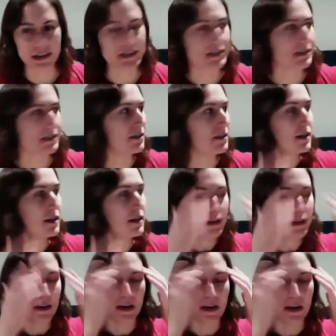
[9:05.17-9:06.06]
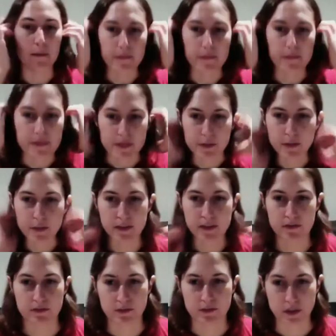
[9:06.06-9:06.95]
So we
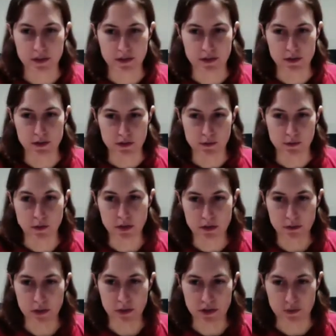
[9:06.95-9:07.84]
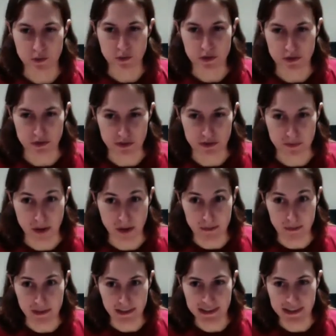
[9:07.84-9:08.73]
have just much more sort of
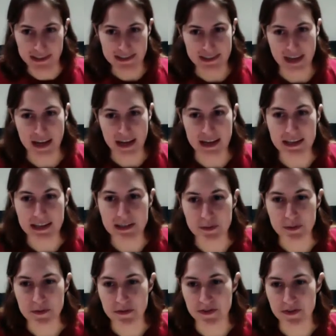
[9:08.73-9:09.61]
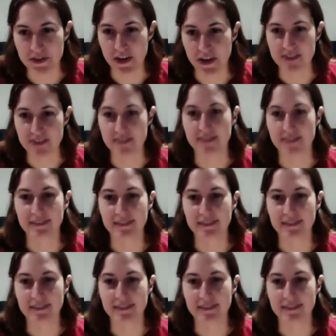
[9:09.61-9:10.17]
populated sky in terms of stars.